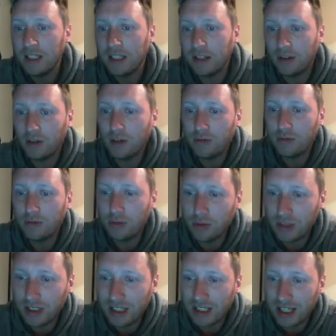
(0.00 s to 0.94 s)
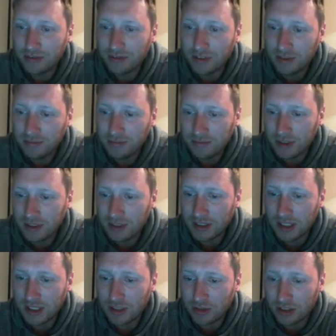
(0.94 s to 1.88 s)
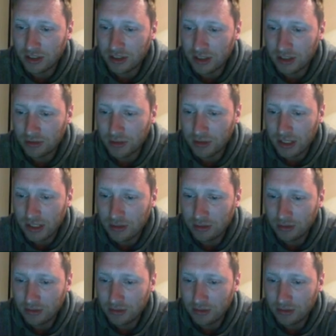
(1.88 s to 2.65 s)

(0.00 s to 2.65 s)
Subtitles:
Now the overall 11 is an interesting read.